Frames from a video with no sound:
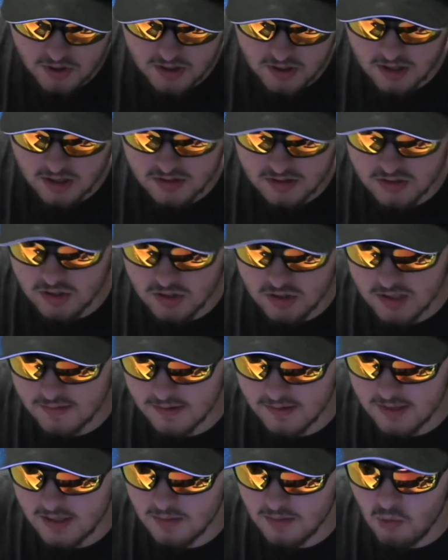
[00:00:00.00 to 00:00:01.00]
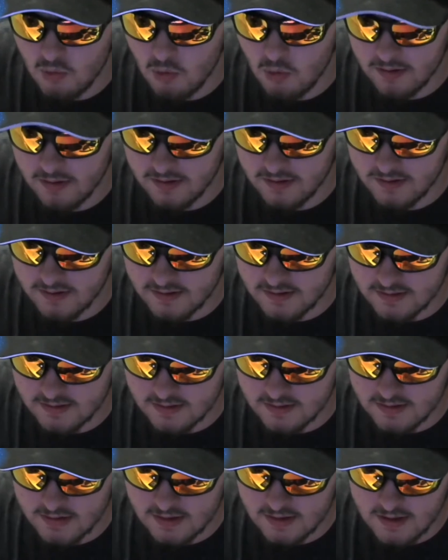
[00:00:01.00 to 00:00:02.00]
It also talks about the importance
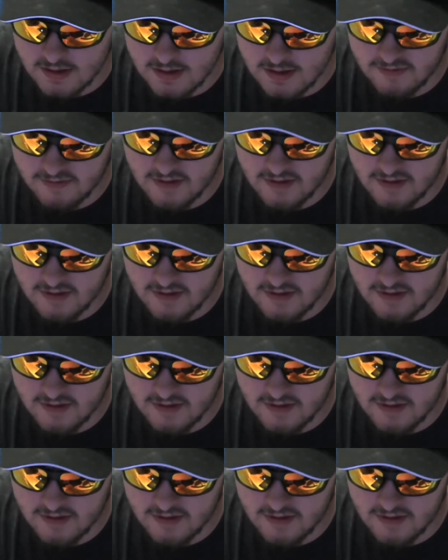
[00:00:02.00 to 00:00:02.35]
of